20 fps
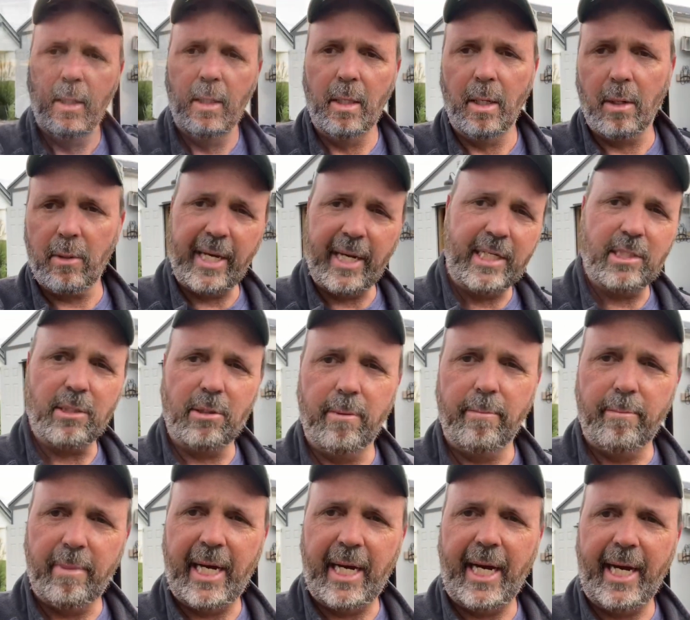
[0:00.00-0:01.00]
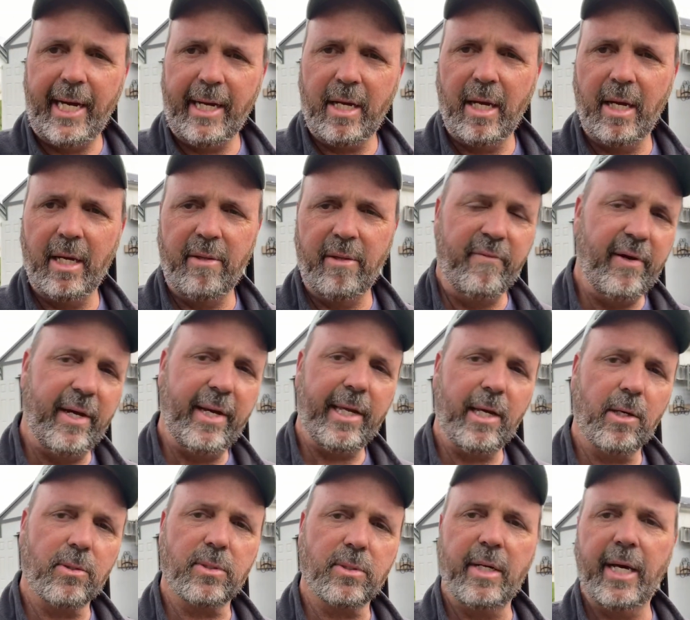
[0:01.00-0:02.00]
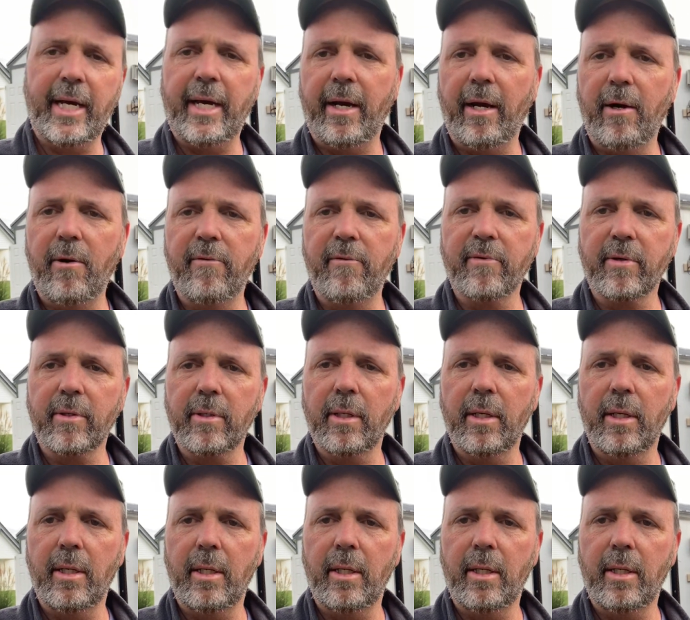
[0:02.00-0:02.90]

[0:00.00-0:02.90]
Okay, so I'm back. The video's not over,